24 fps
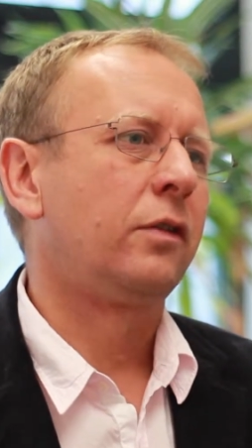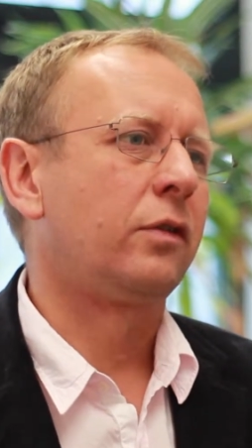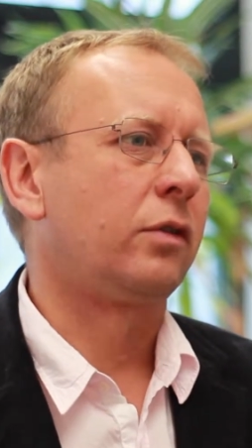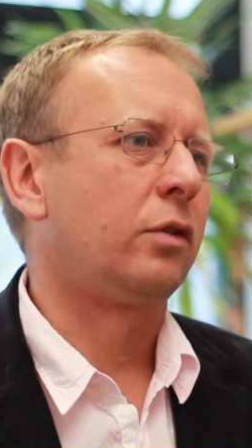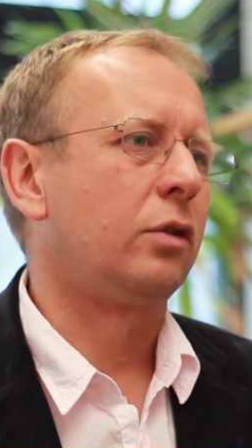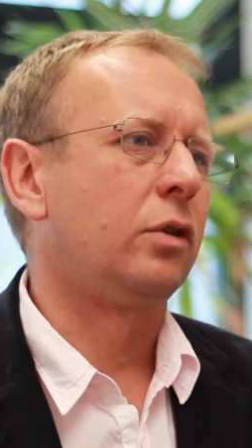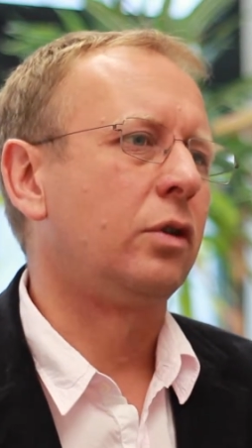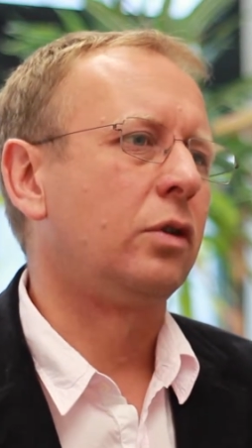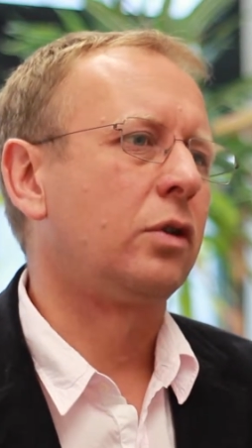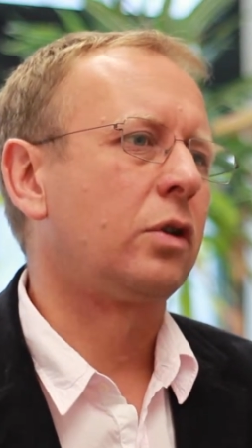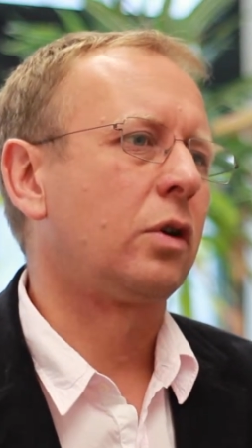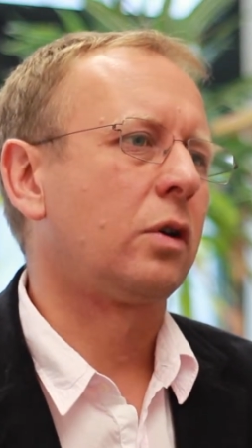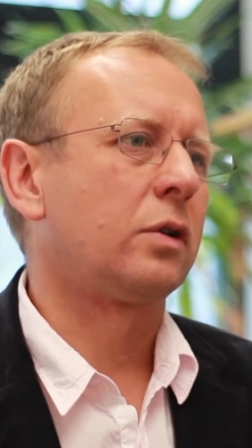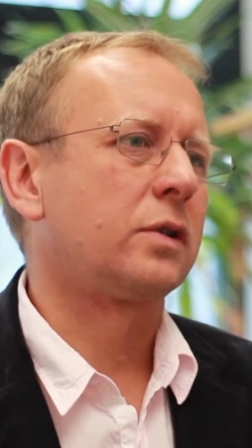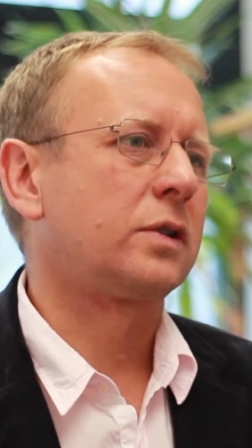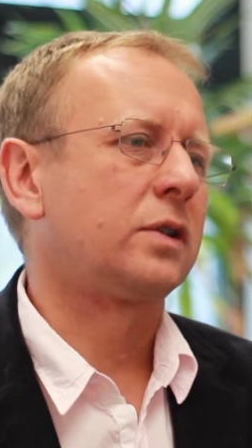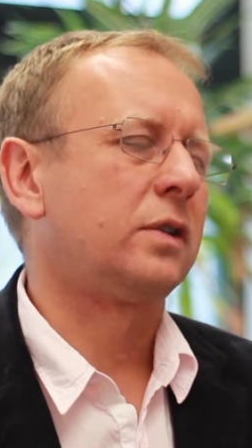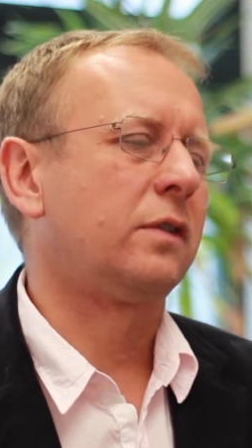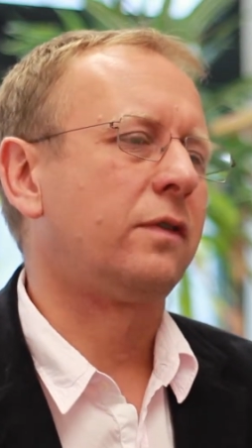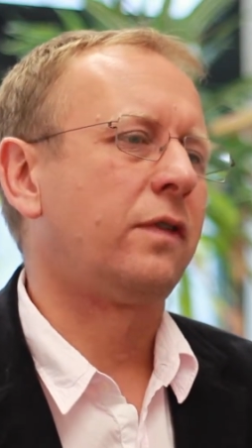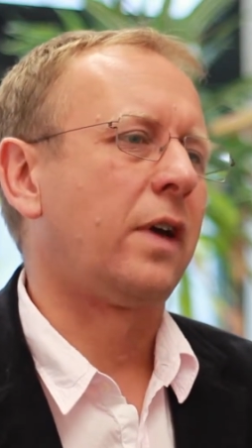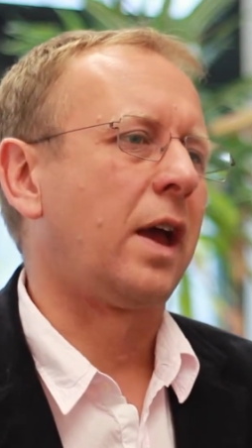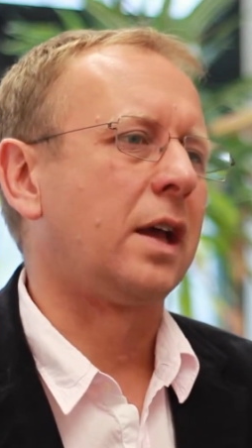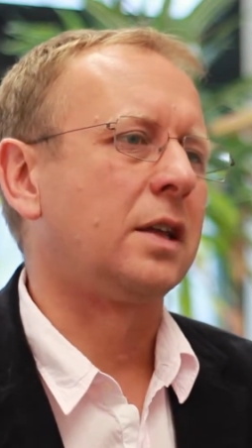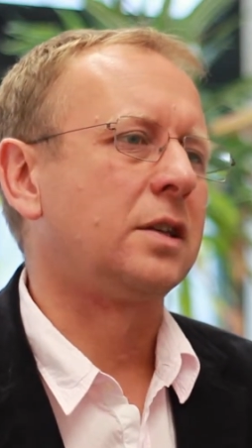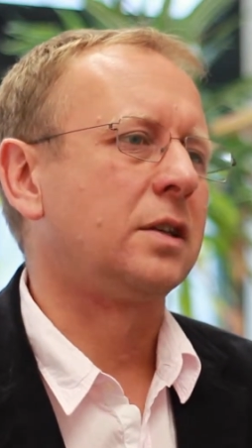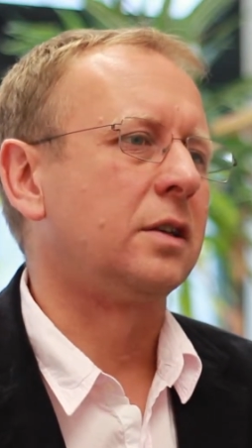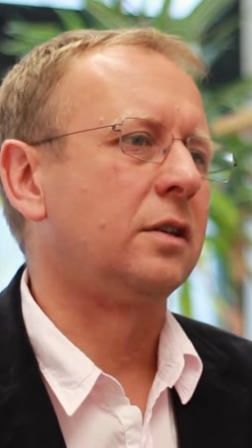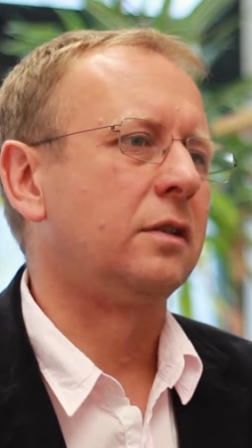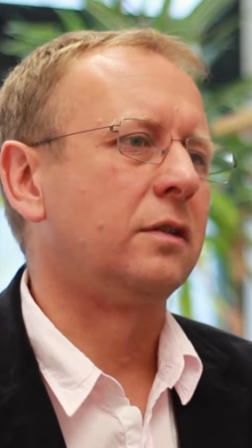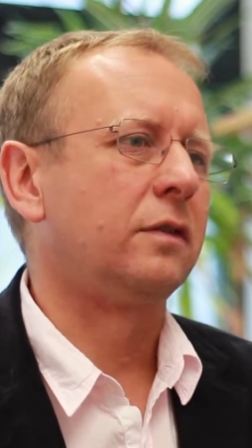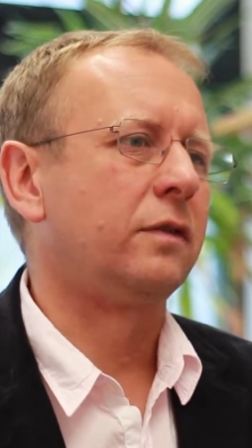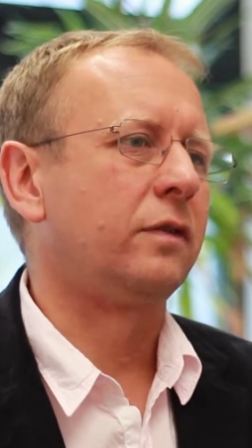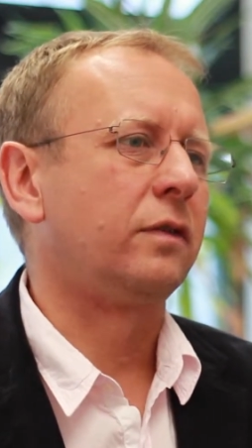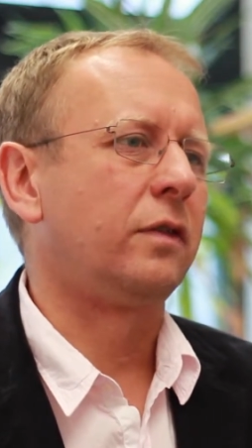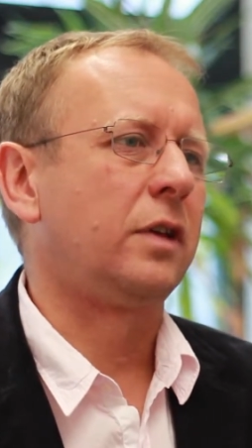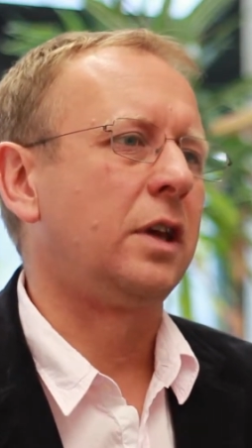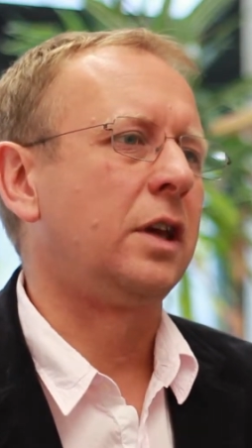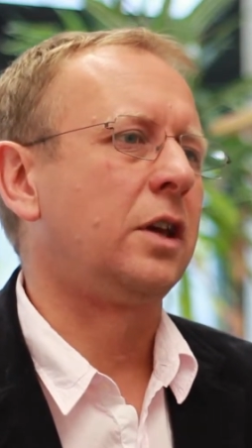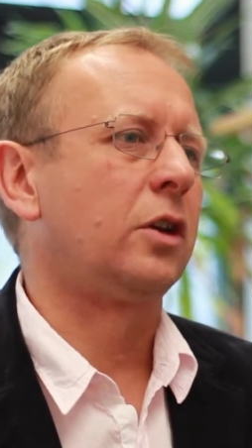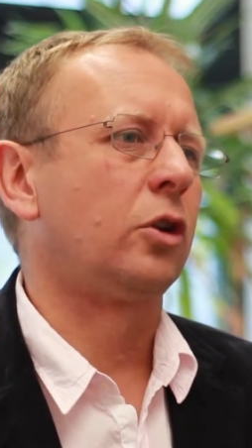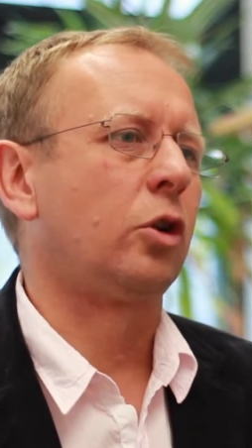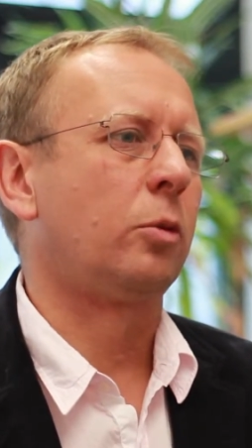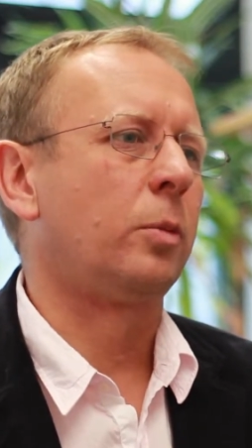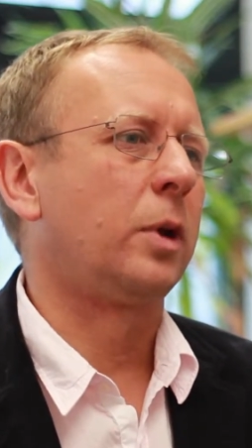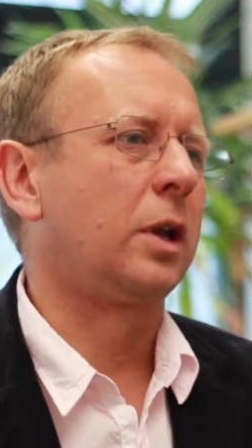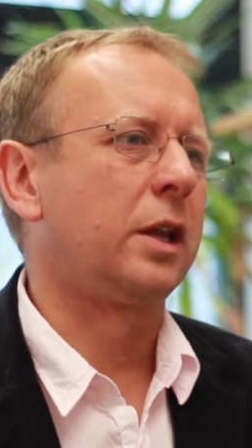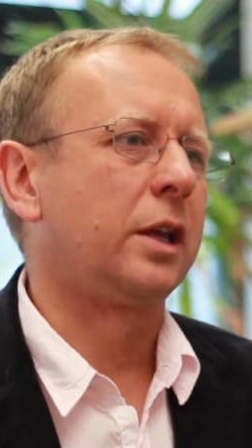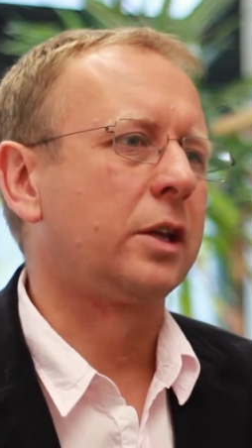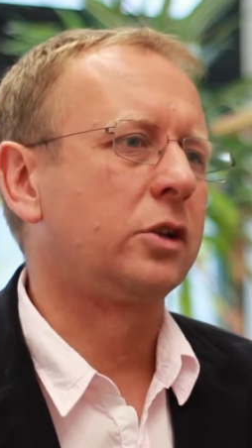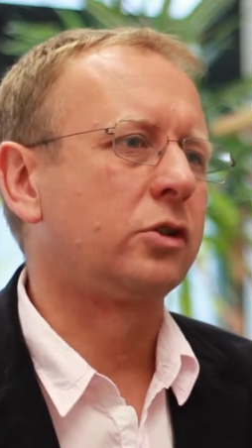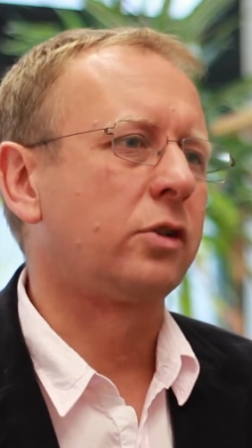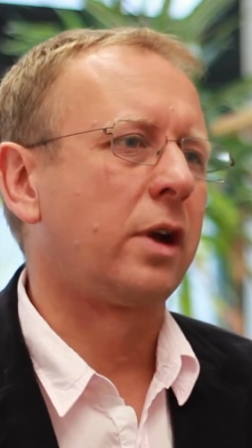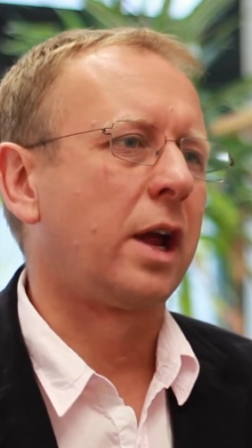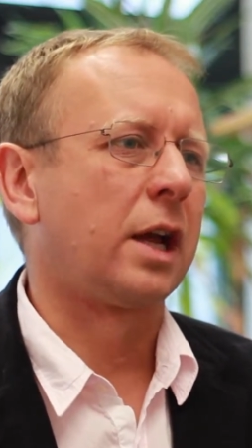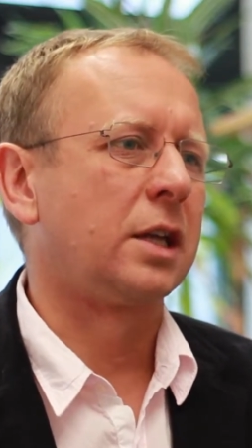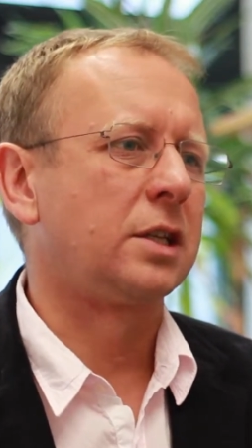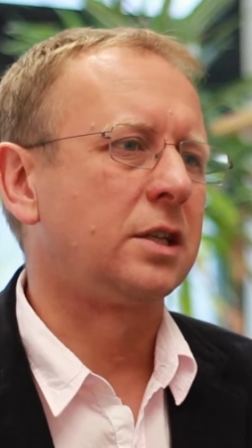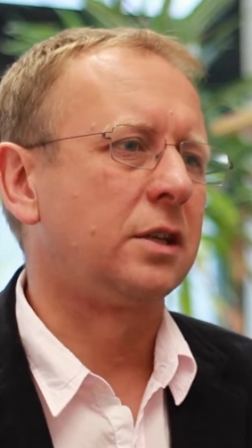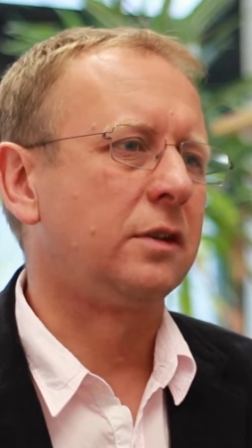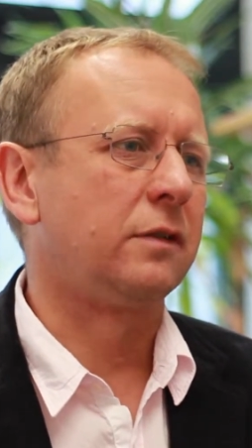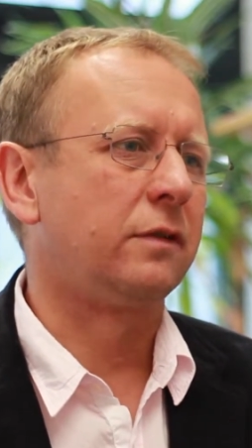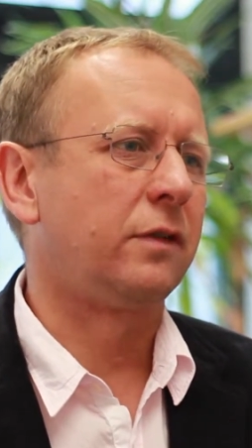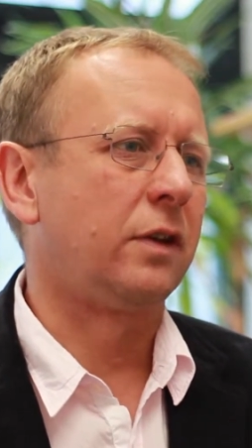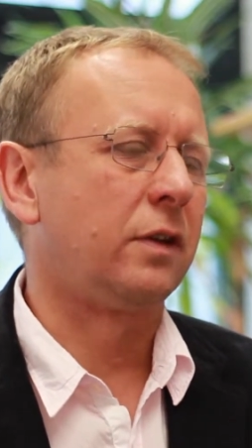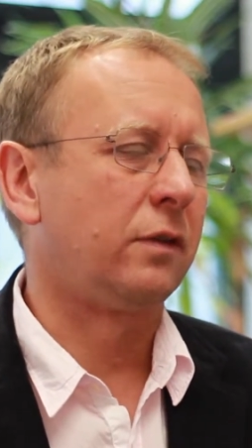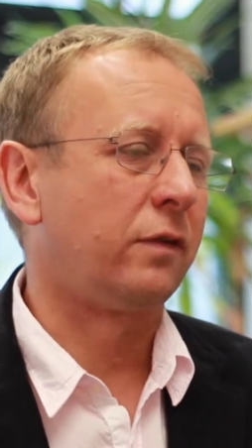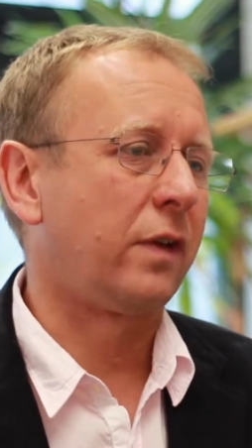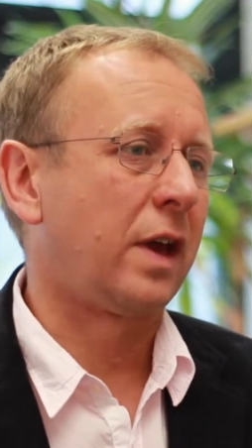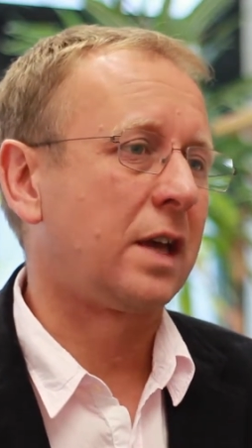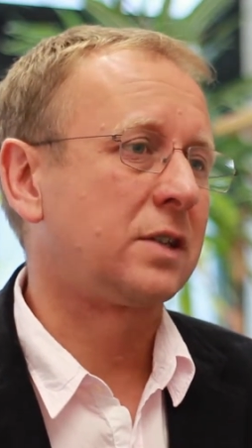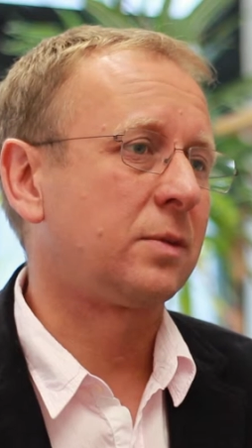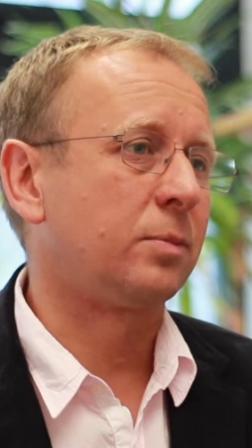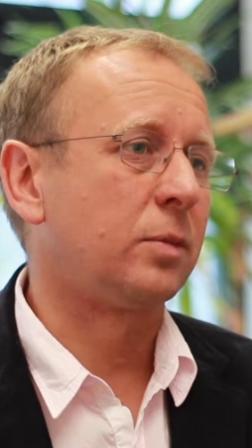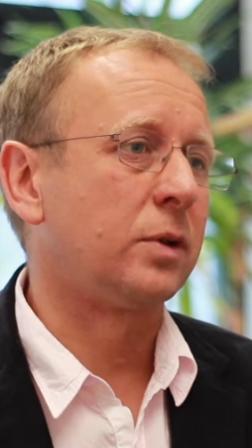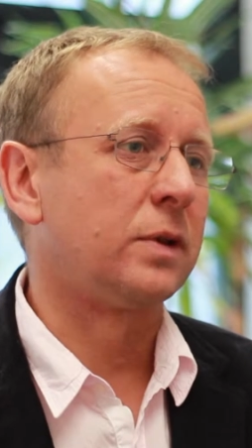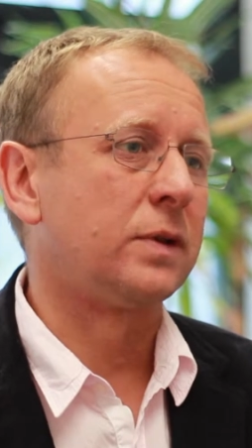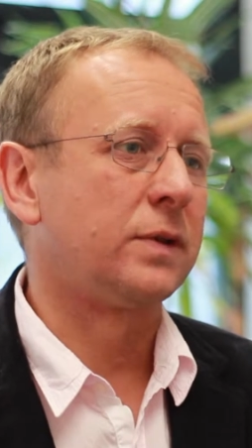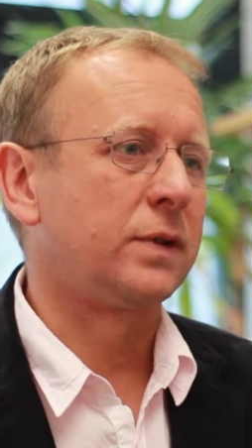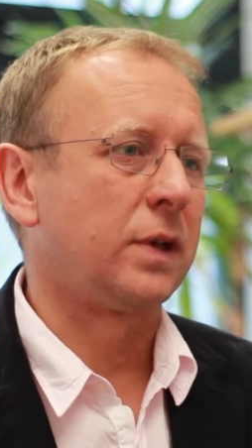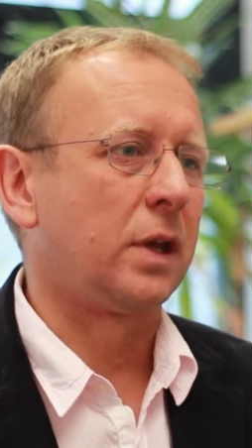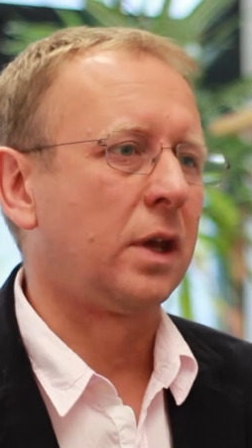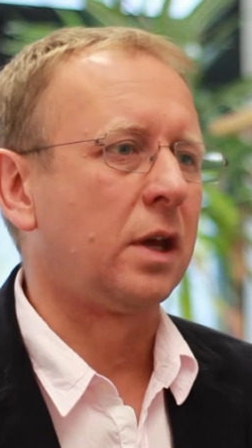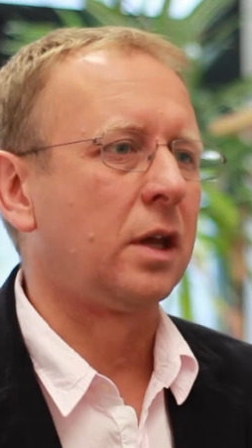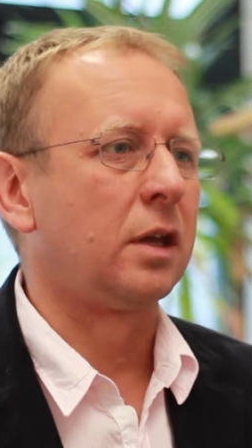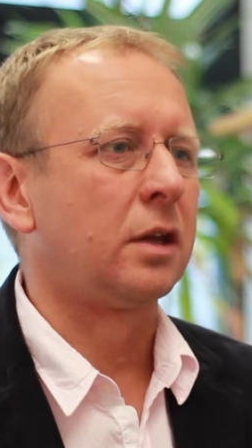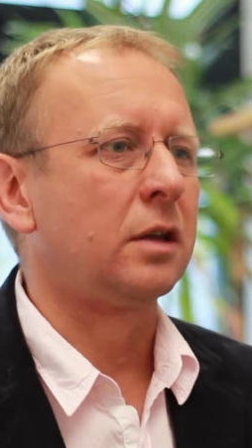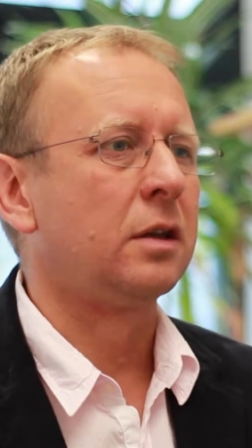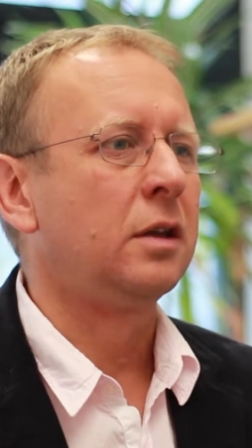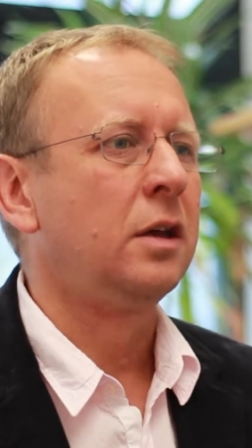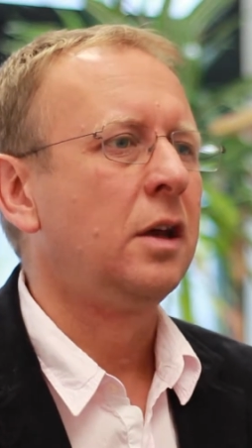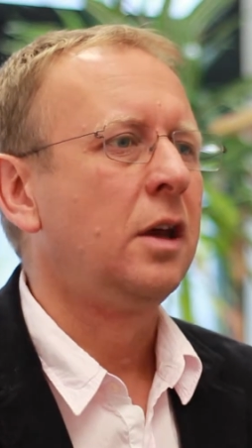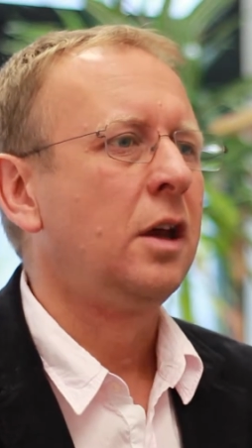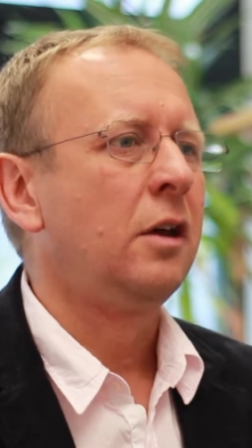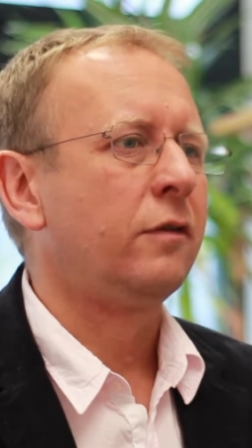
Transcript: through cost-effective, economically attractive investments in,